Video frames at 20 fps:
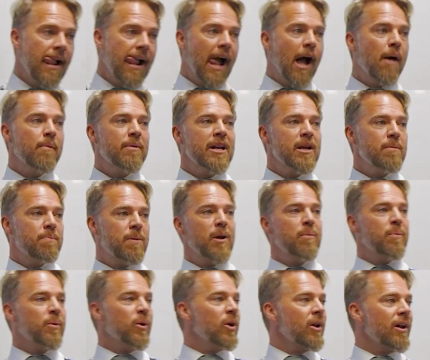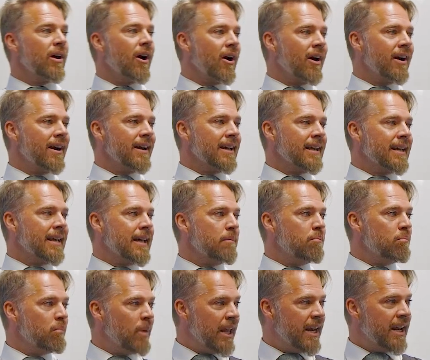How many people are
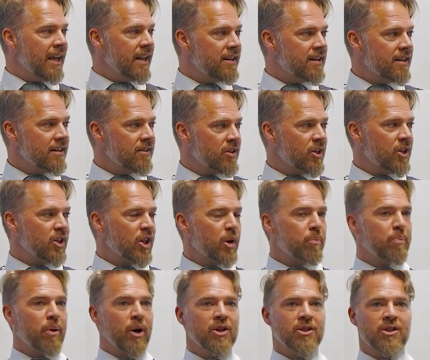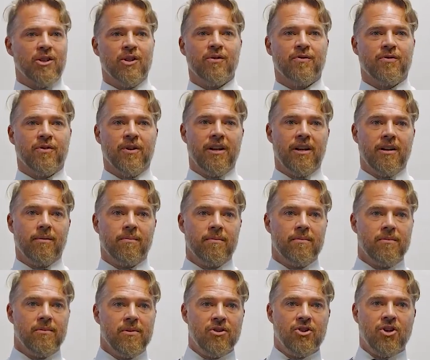committed to their personal freedom?
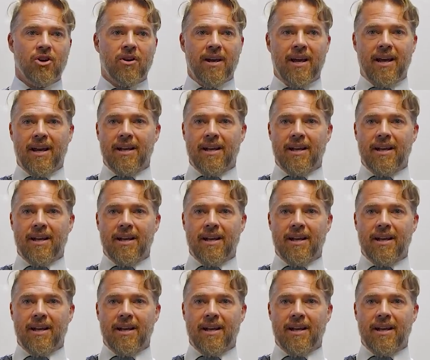Show of